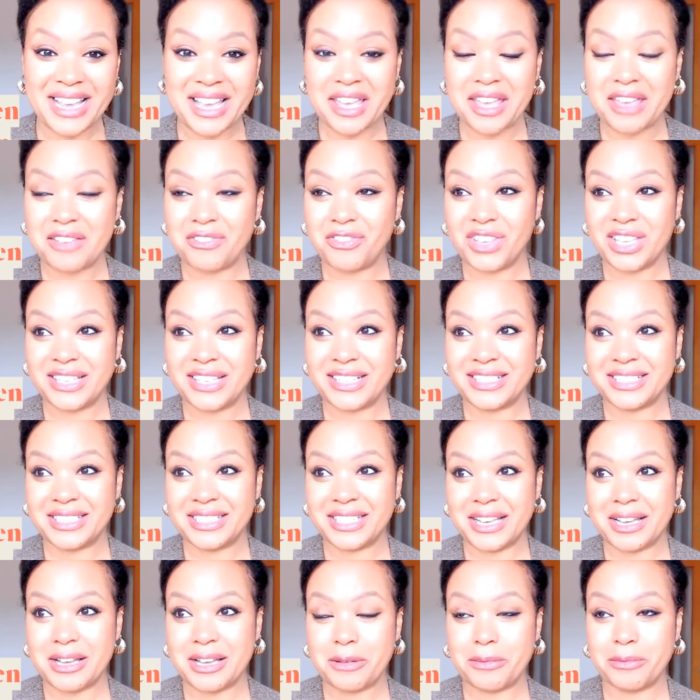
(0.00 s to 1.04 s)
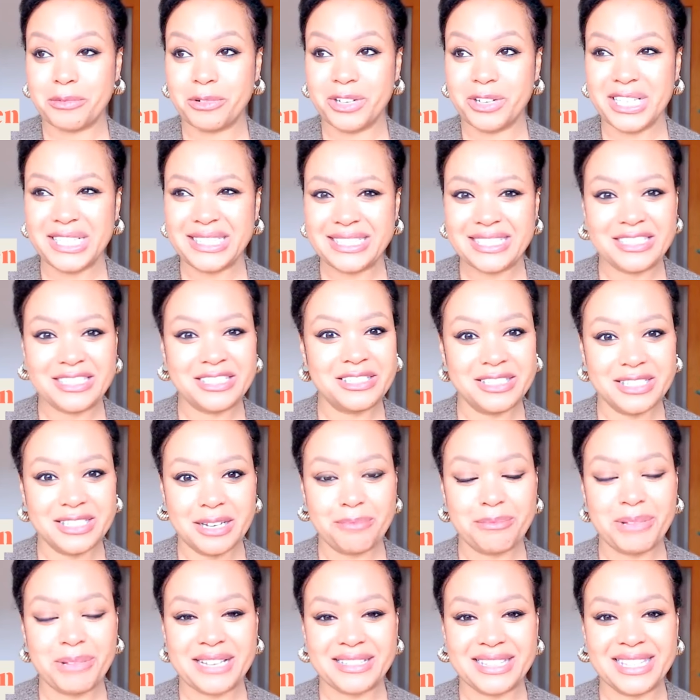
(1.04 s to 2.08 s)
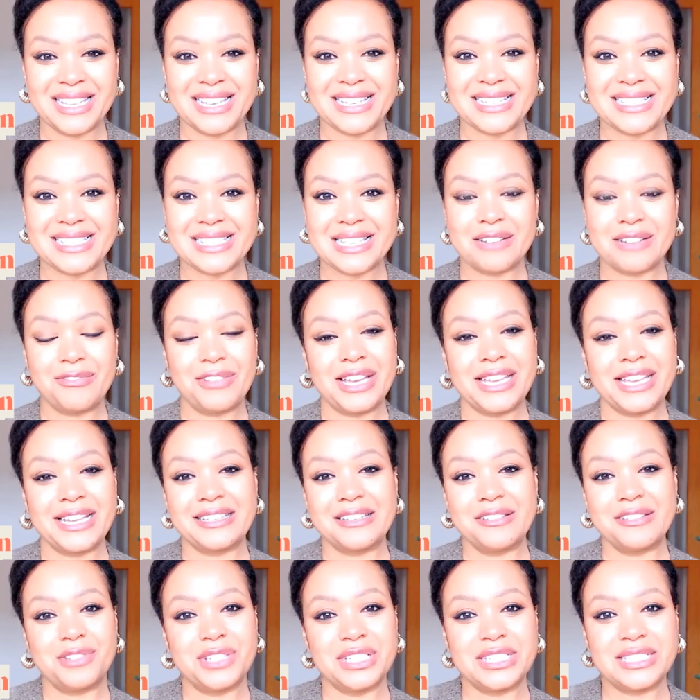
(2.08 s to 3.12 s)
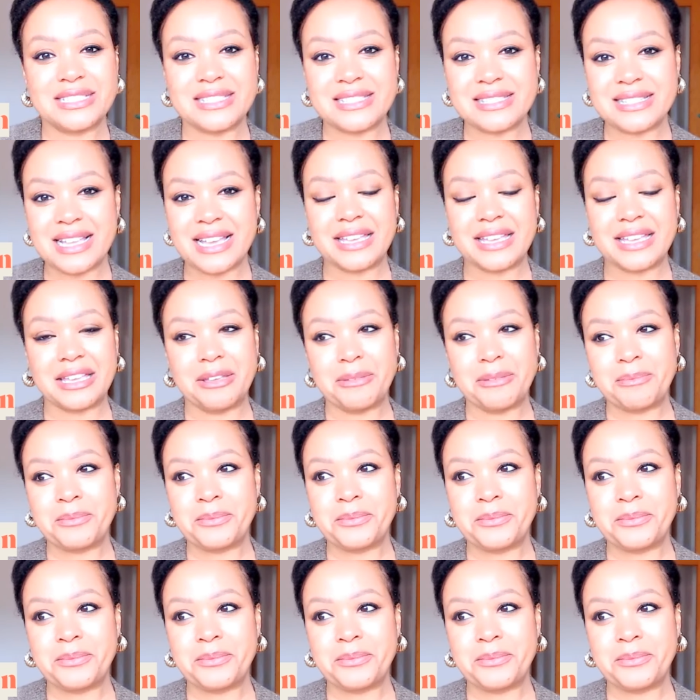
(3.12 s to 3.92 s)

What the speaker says: I feel really good about this. It finally feels like